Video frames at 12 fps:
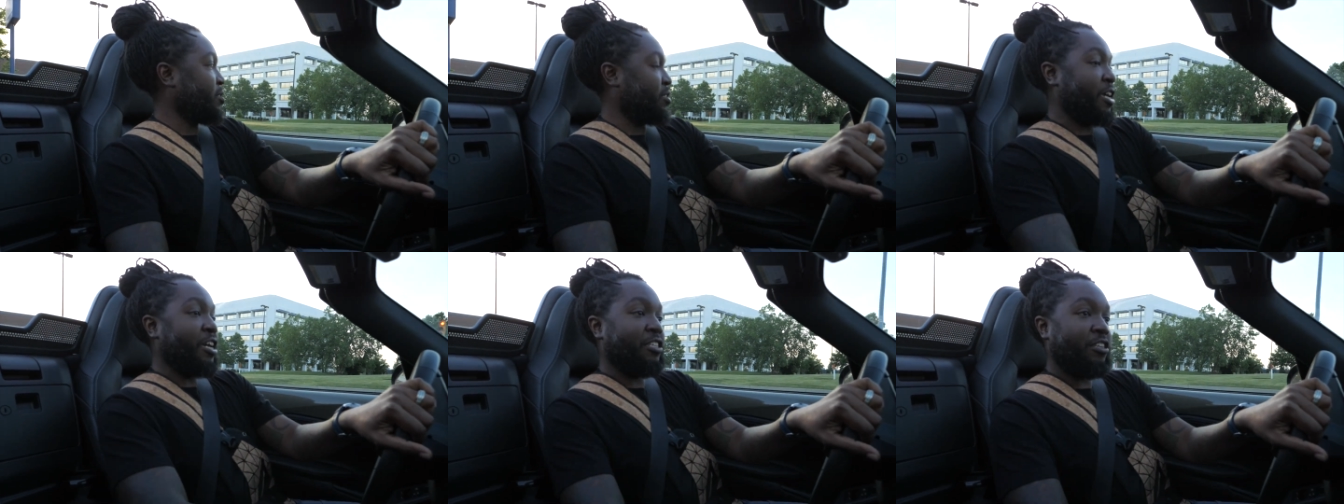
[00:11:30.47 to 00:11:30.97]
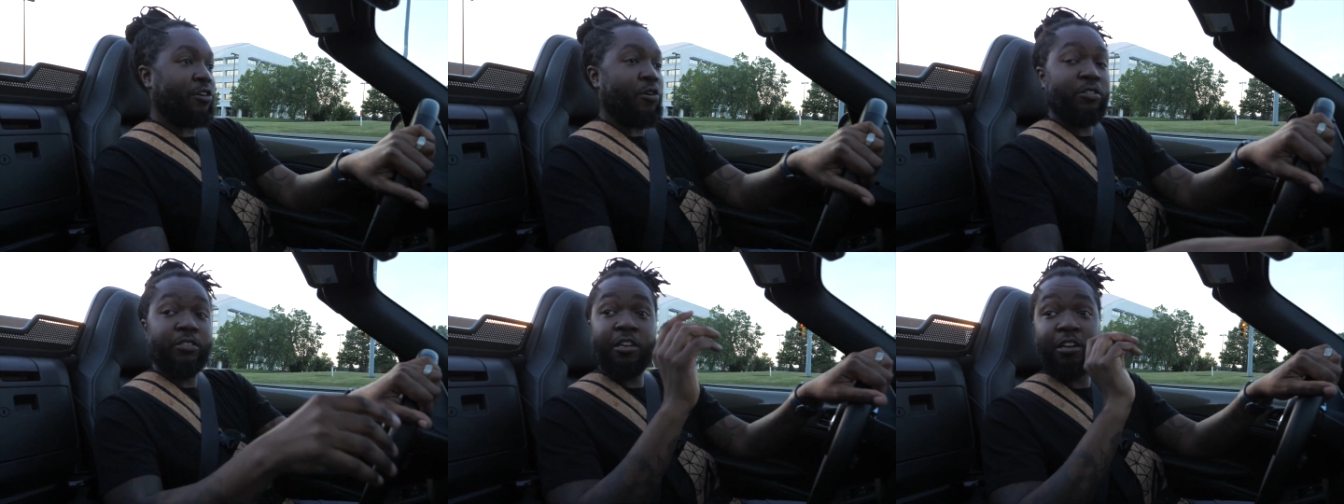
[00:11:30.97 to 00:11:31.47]
Taking
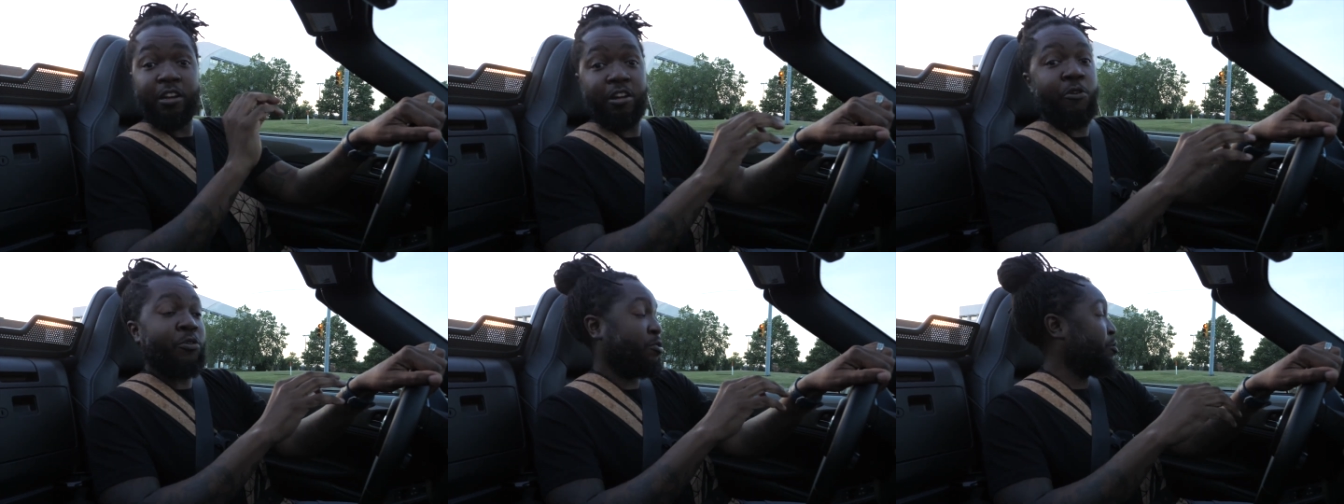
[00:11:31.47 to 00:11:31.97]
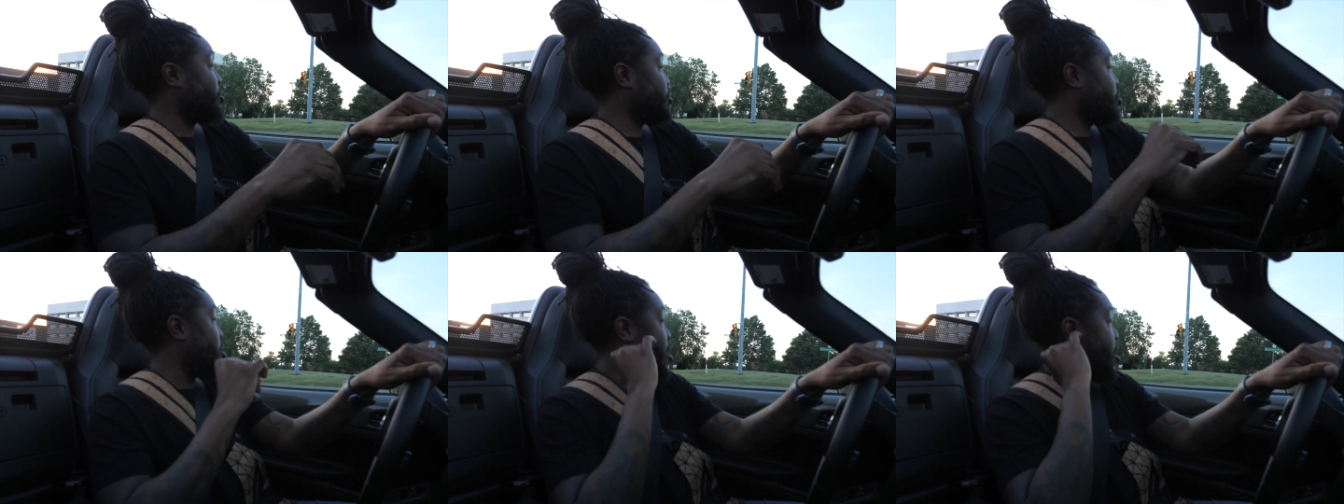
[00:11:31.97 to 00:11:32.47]
a corner
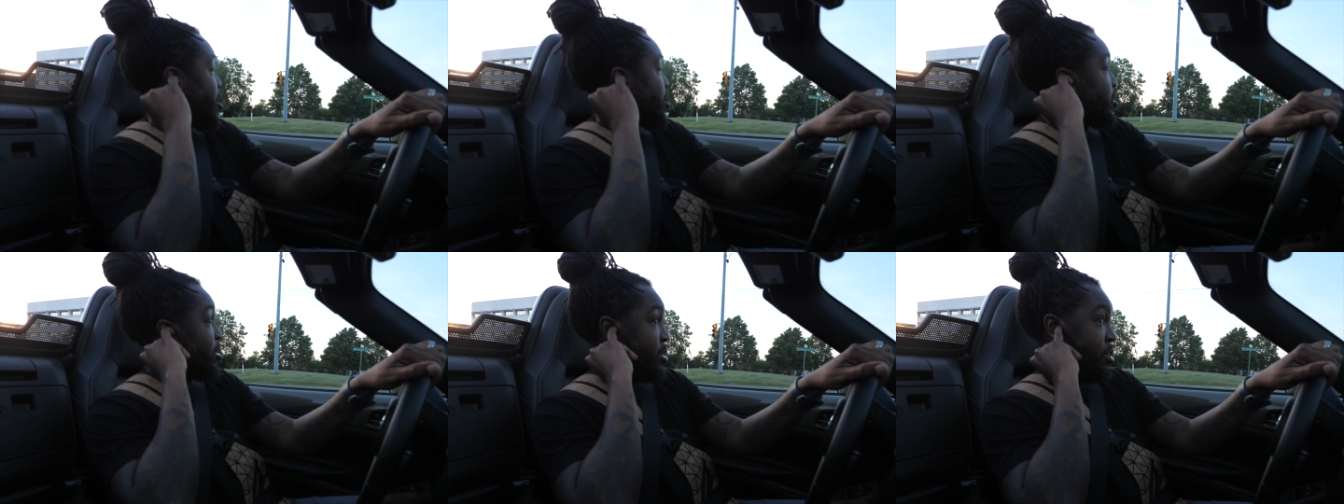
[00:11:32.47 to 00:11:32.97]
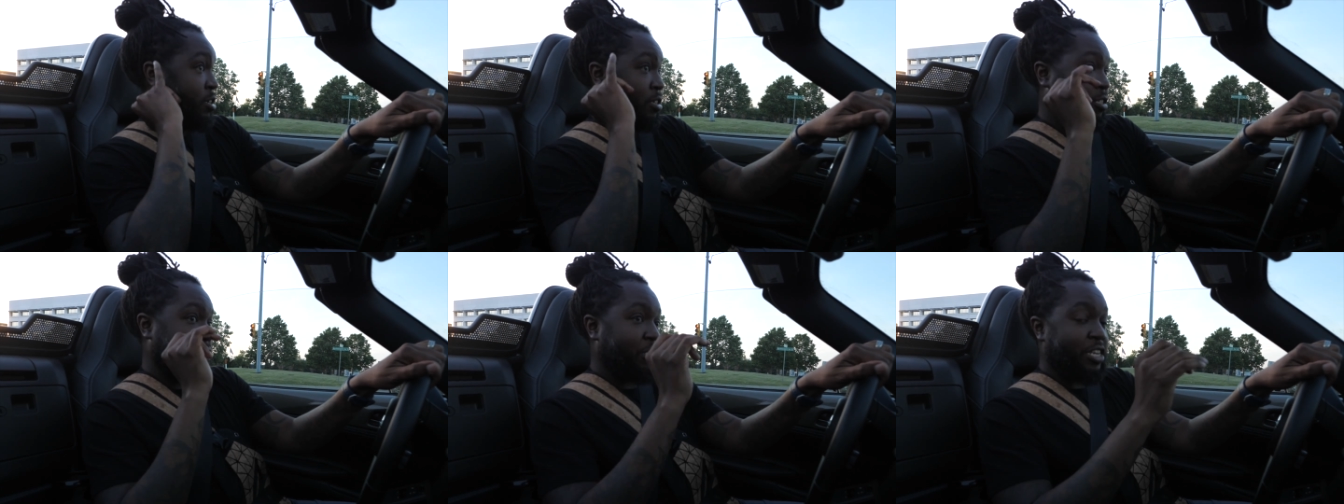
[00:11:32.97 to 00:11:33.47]
too hard,
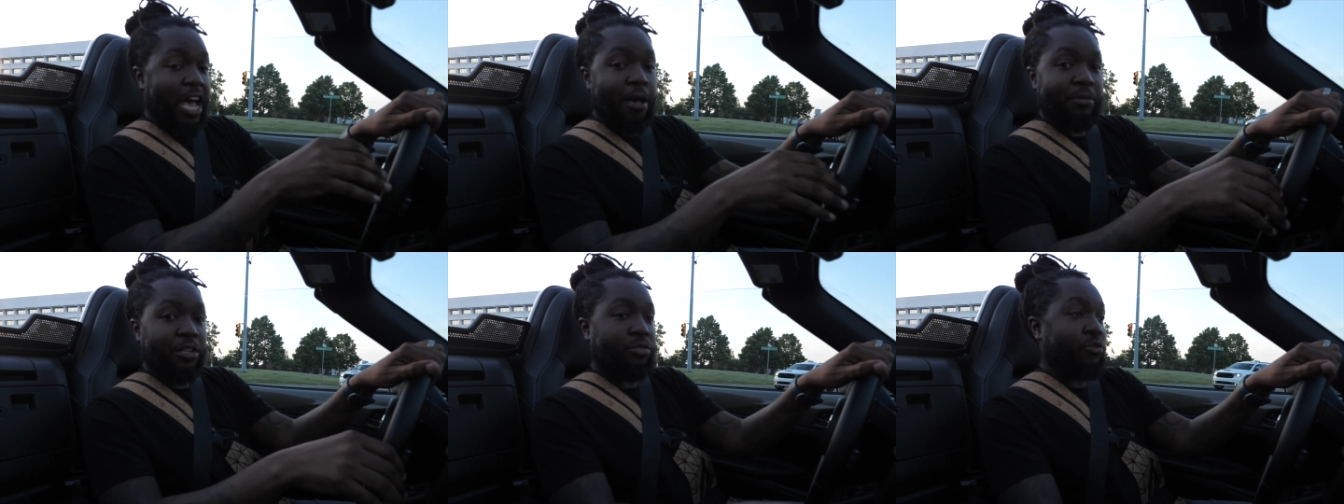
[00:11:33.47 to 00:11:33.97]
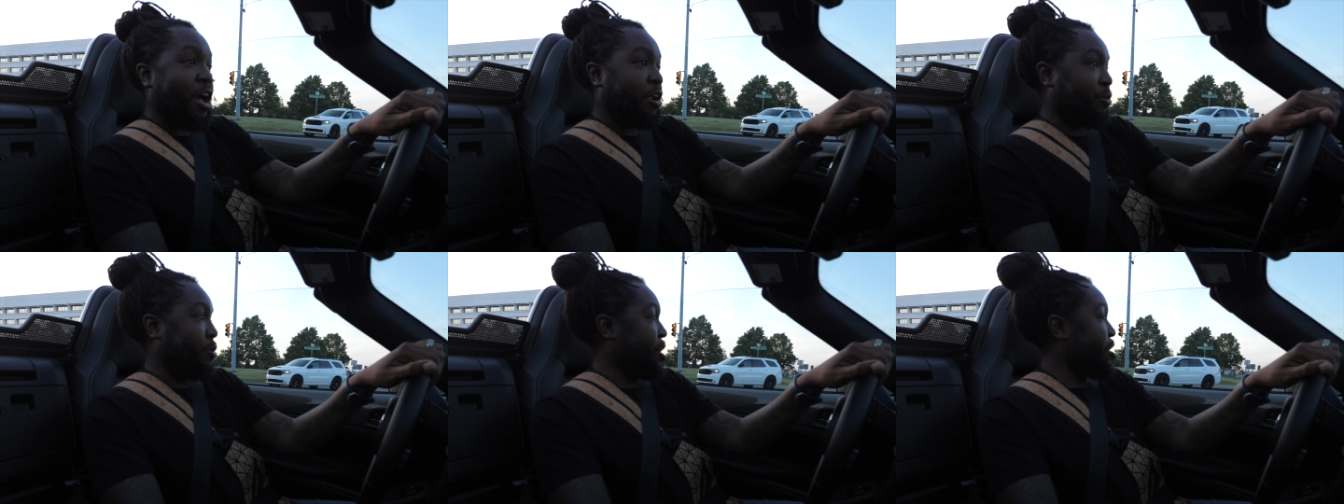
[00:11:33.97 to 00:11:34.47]
jabbing the
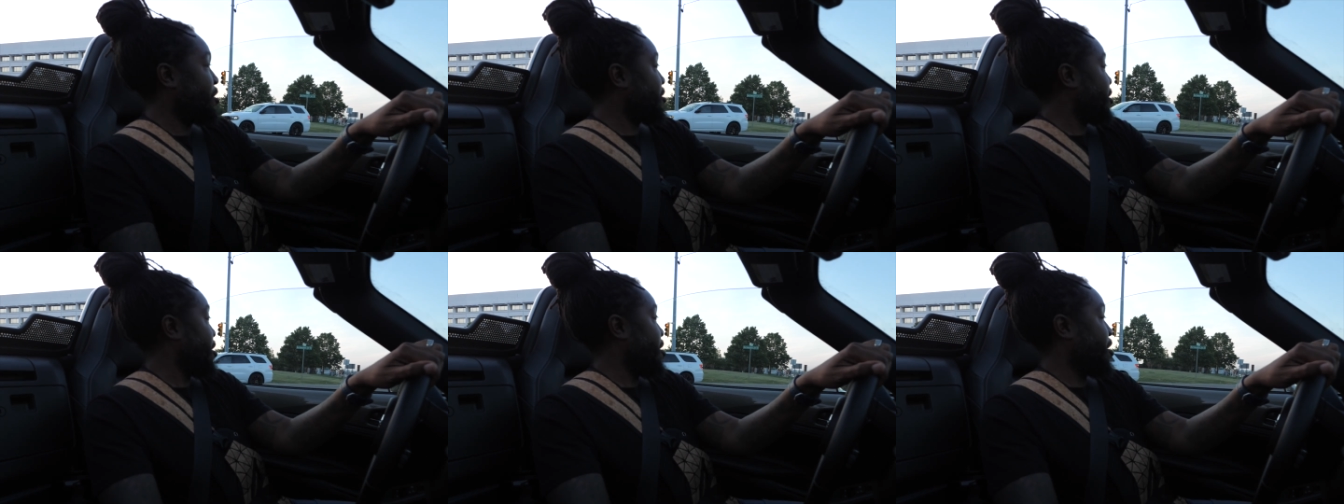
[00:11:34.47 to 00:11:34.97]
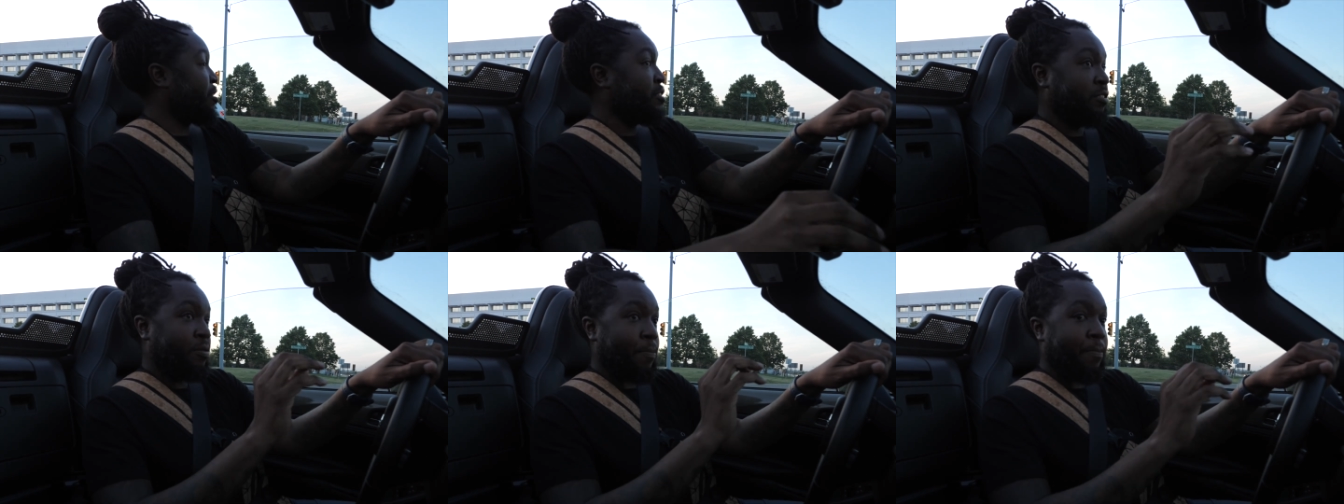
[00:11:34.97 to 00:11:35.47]
throttle in the turn,
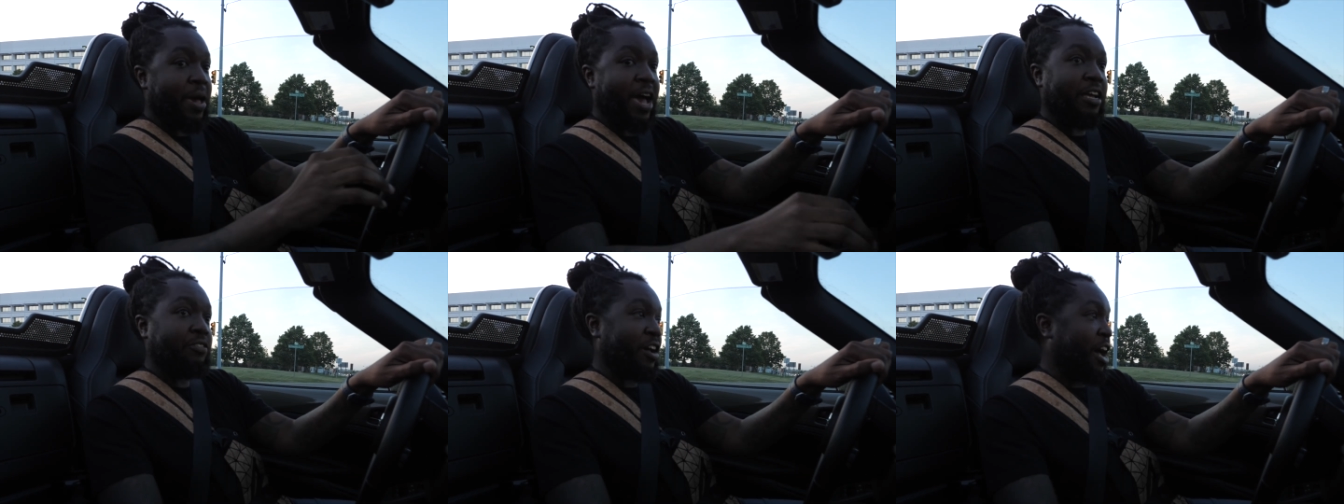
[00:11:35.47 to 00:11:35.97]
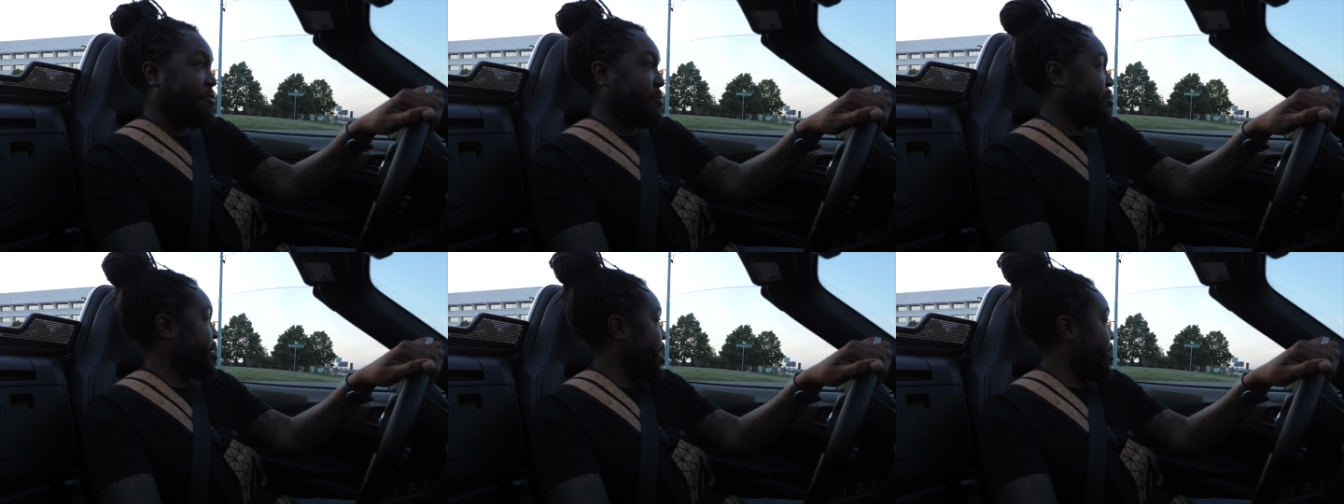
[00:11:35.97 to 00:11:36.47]
bad driving
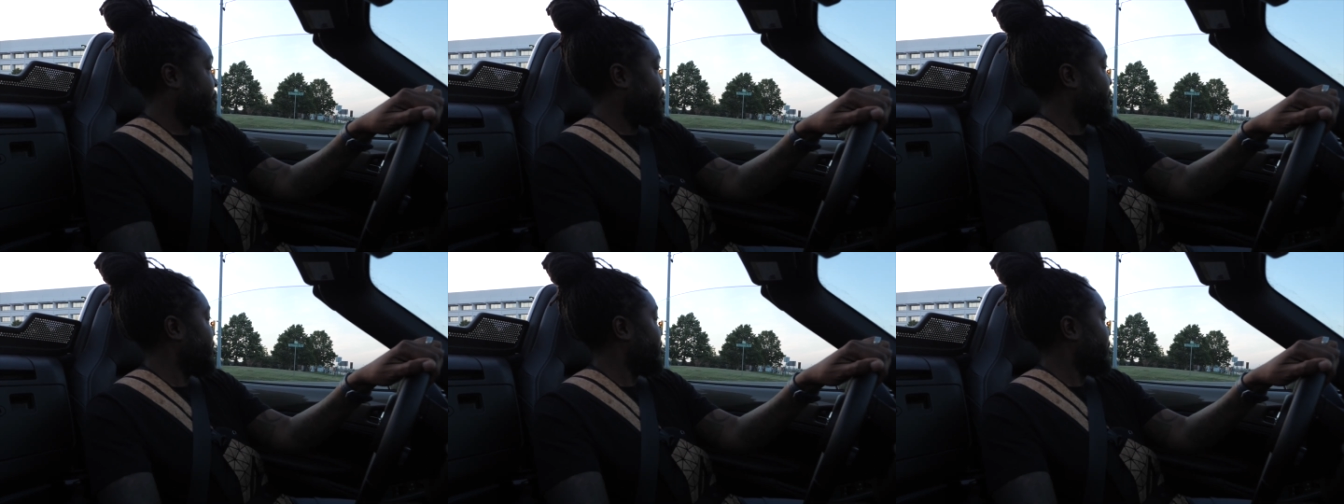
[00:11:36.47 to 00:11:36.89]
behavior.